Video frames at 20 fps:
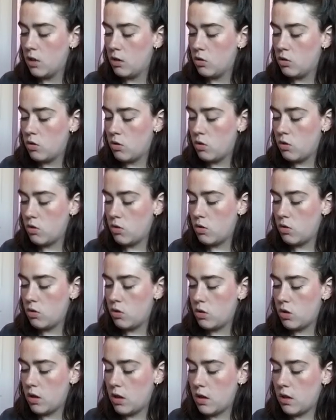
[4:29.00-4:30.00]
to
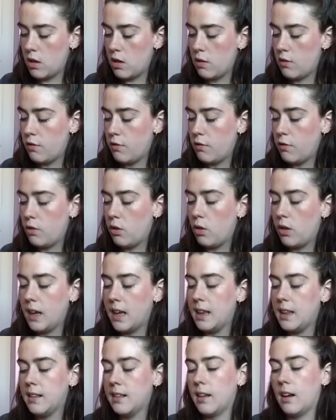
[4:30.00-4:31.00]
the
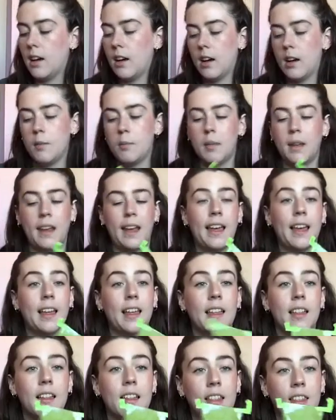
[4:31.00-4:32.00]
froggy's arm
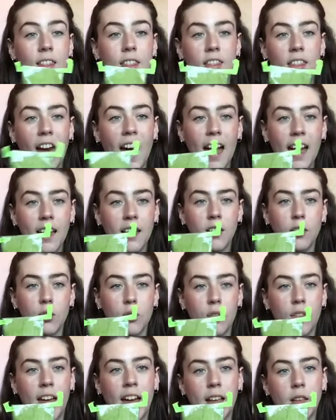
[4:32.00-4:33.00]
like that,
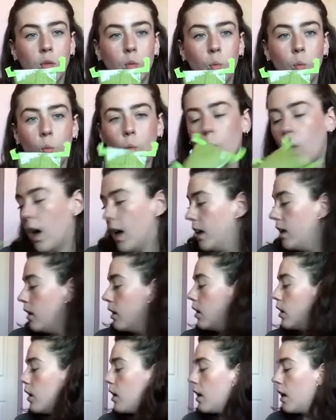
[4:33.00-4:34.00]
so that's one,
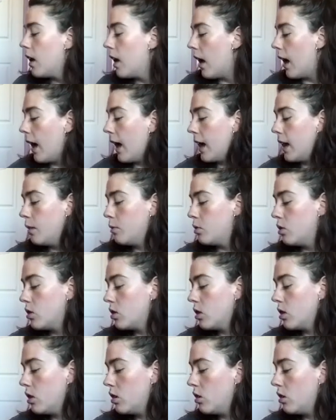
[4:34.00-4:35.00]
and I'm just
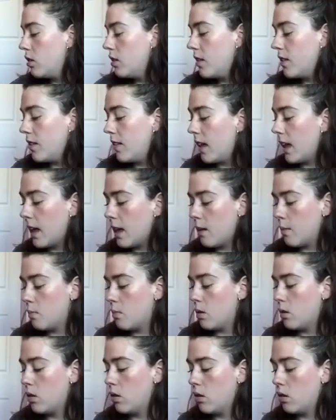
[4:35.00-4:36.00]
going to do the
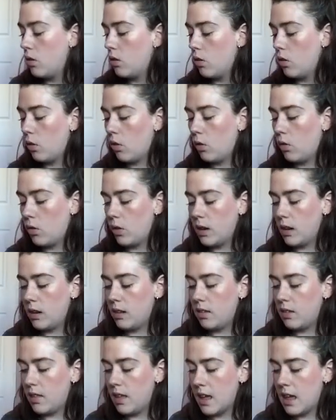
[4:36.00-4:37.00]
same on
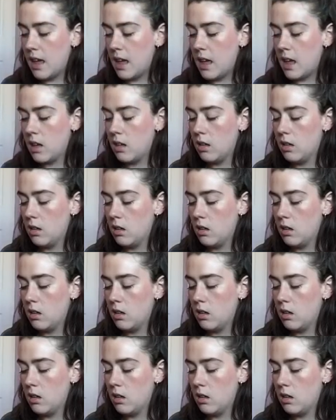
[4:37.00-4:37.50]
the